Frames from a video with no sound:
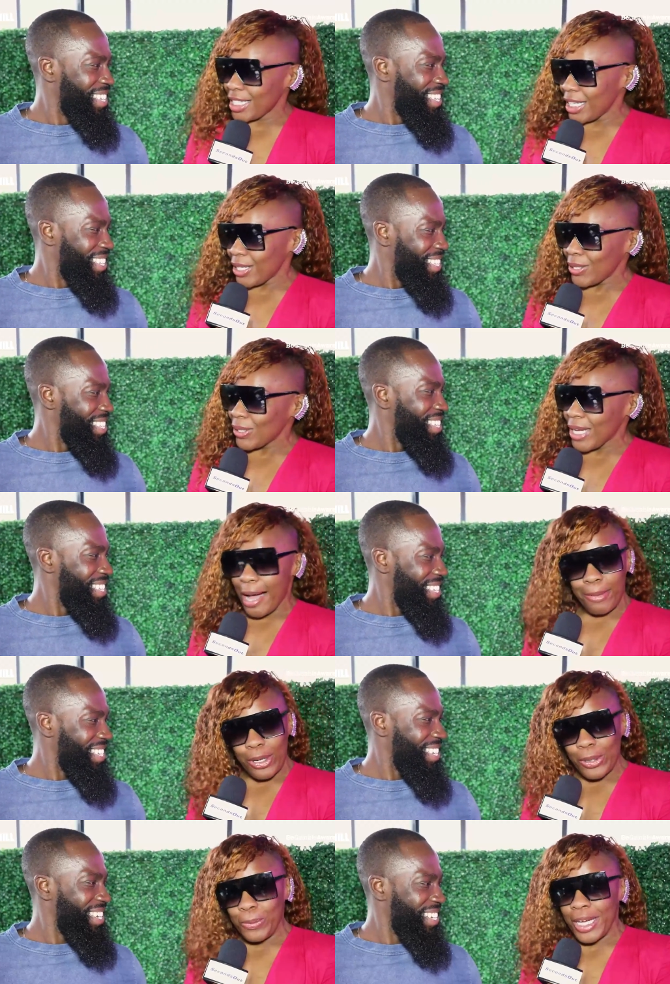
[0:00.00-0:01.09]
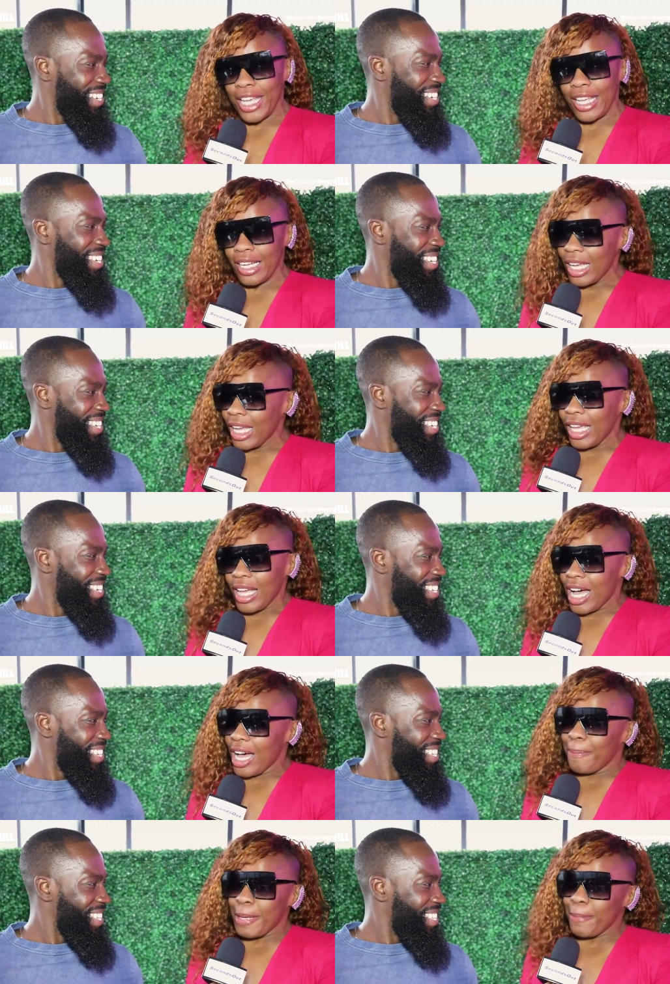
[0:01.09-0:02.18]
Speaker 1: legal. I'm gonna win.
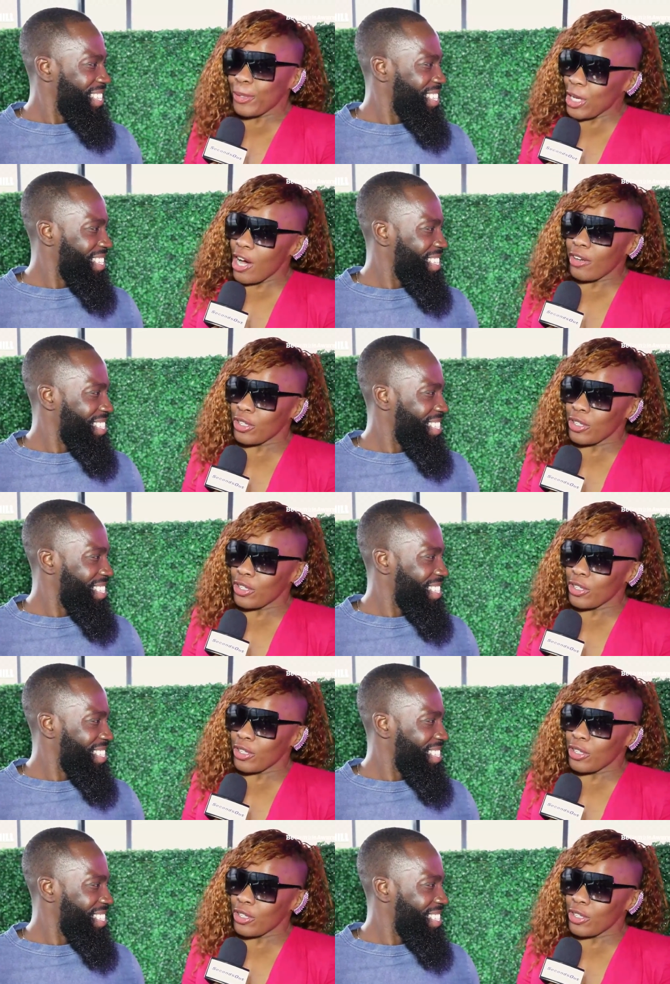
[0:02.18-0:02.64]
Uh, people know,